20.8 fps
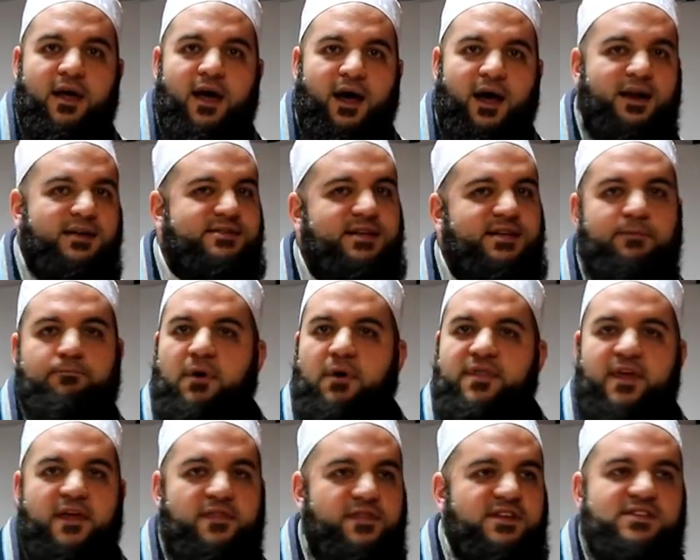And I said,
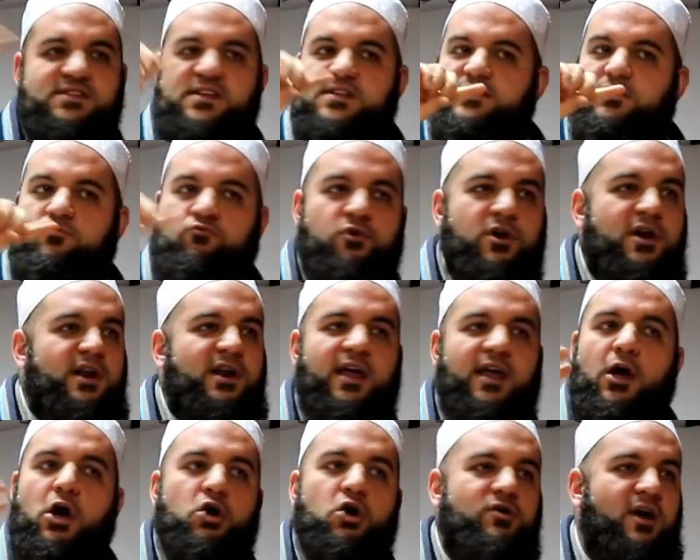brother, this is a really
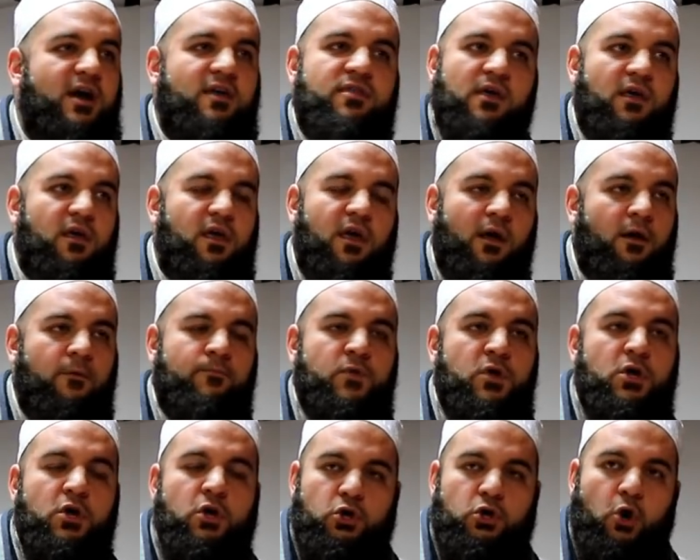incorrect thinking.
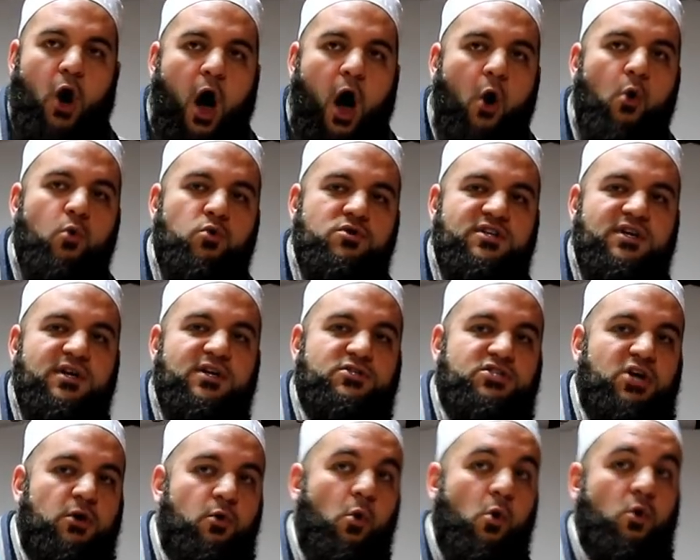You're holding
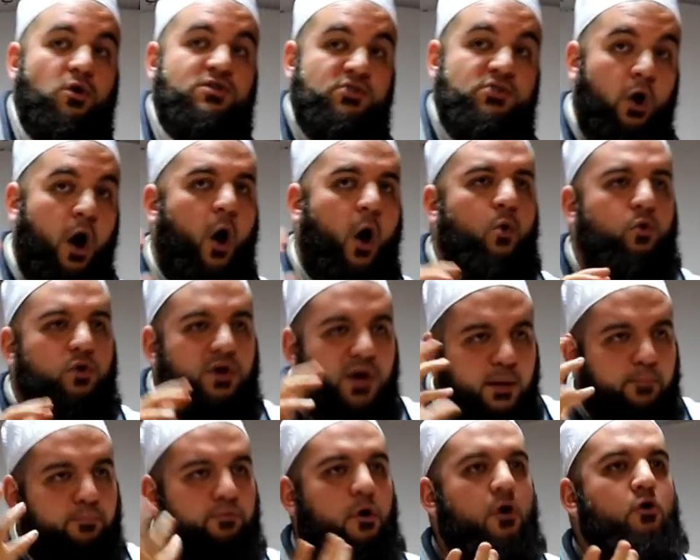talks, you're
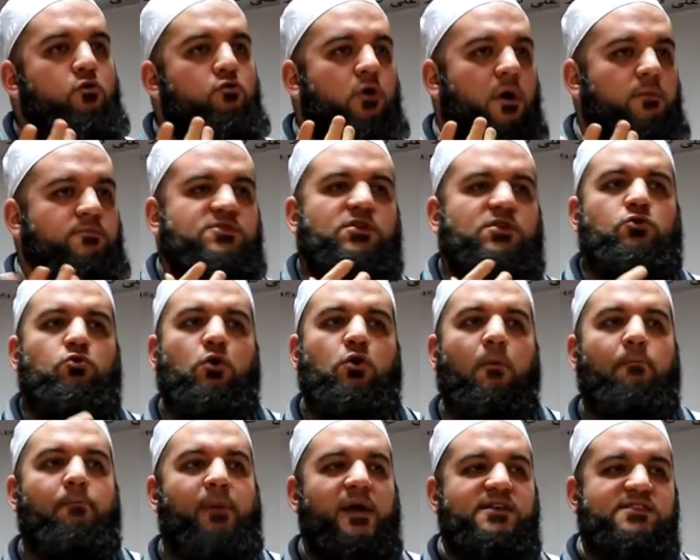holding programs, so you
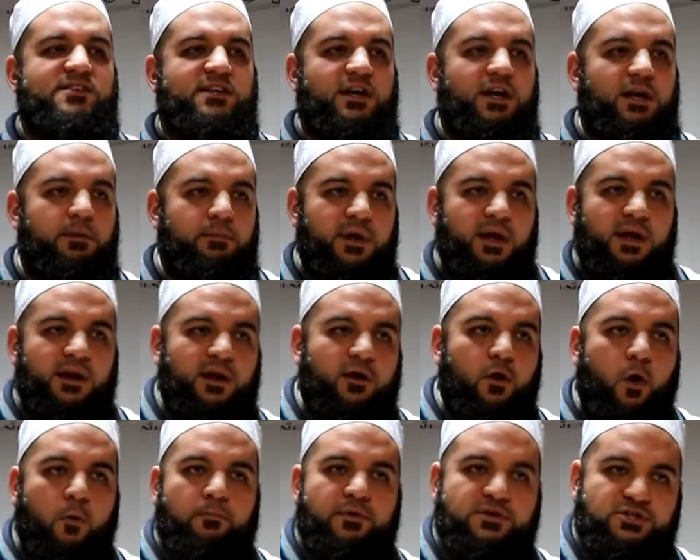can basically be in
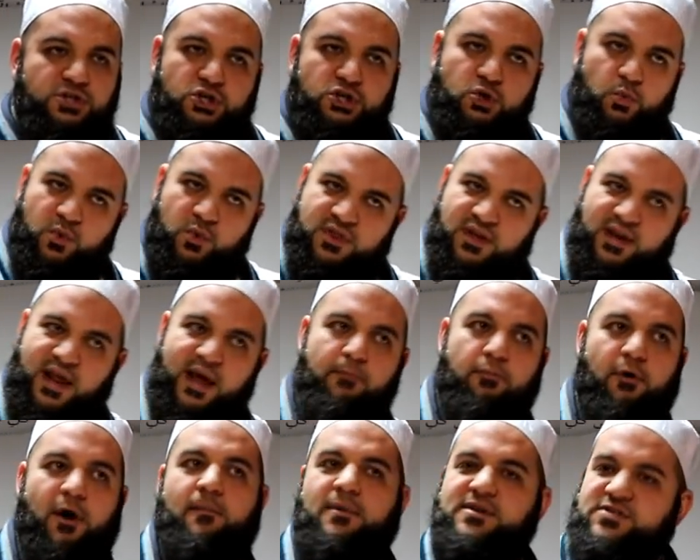competition with the
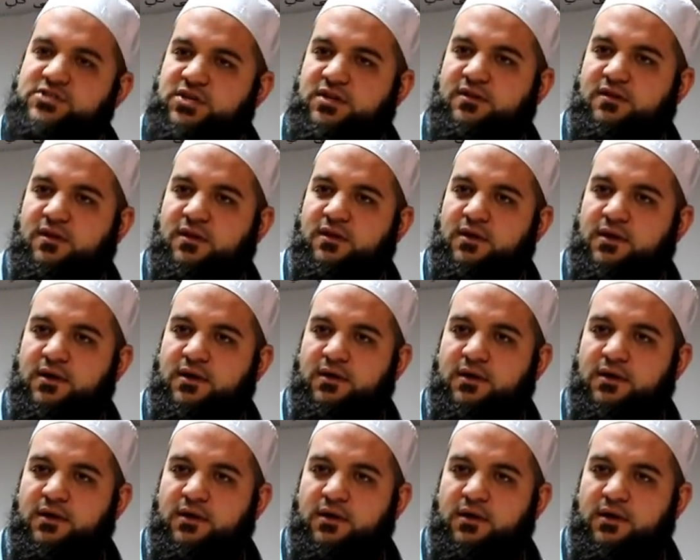neighboring masjid.
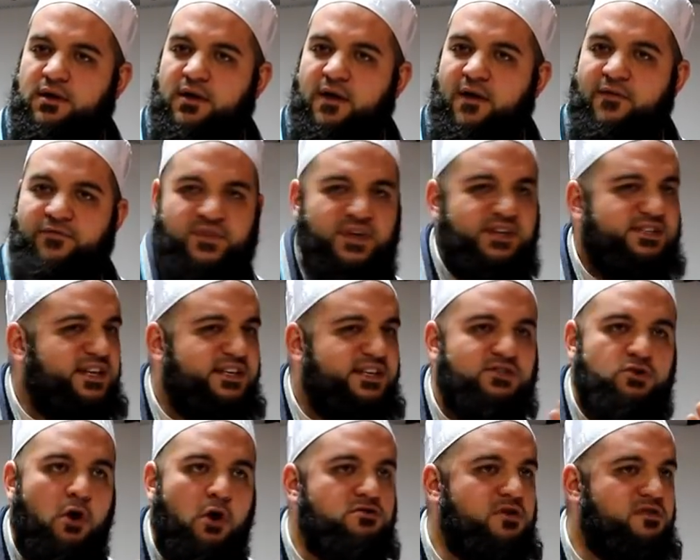This is
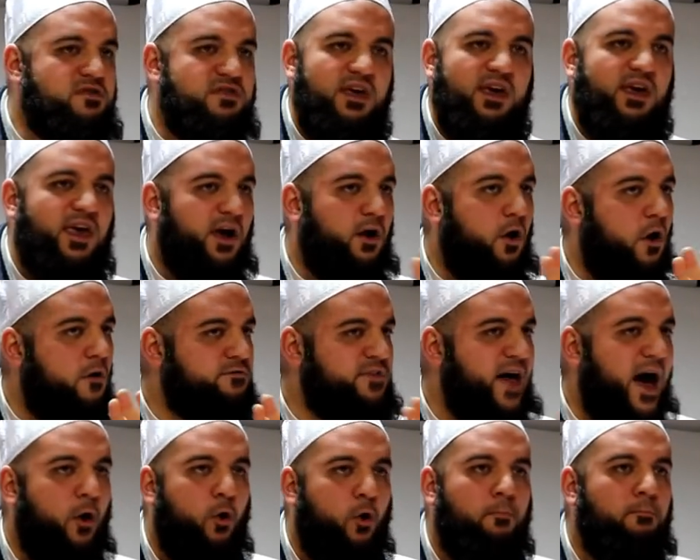not the thinking of
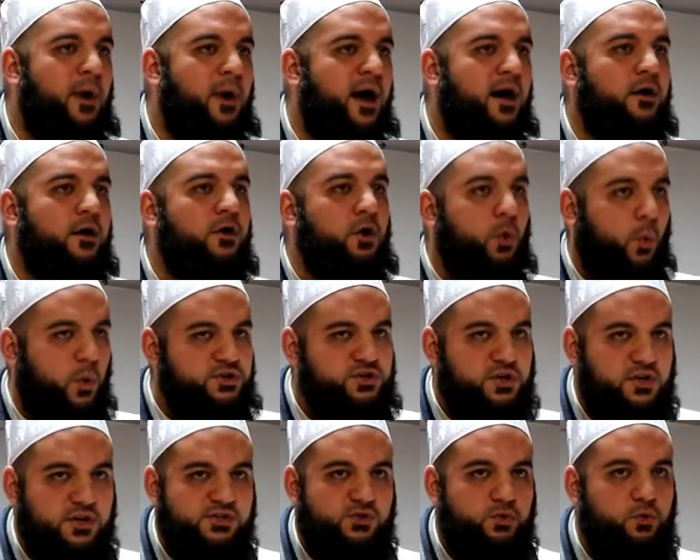that ummah which
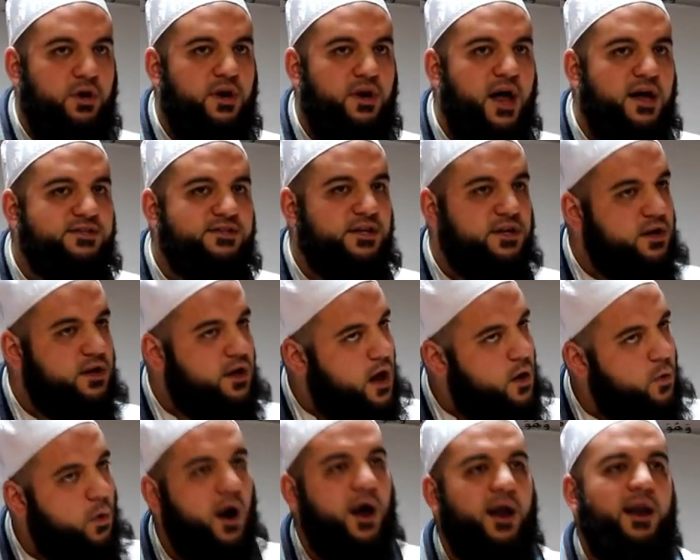Rasulullah
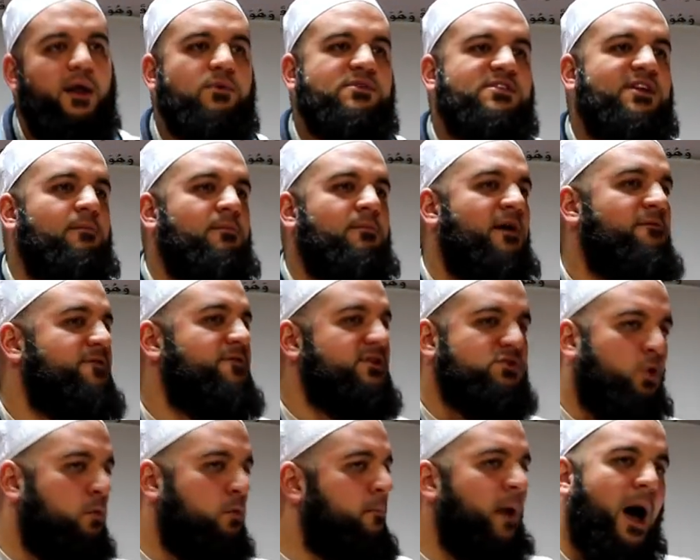sallallahu alaihi wasallam left
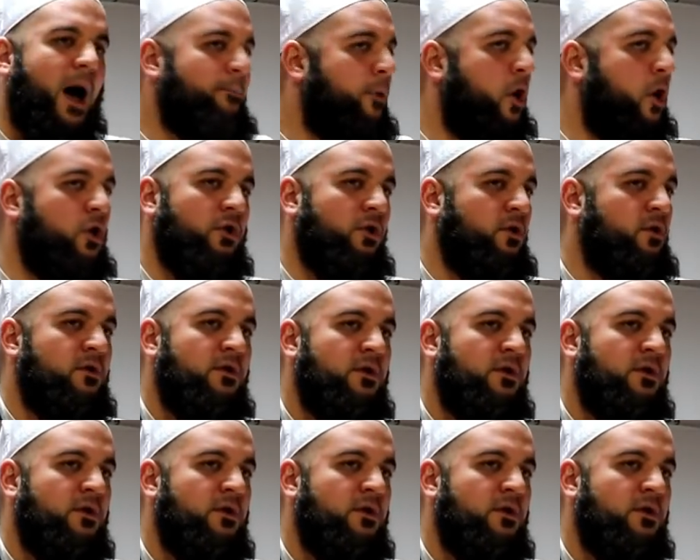this ummah upon.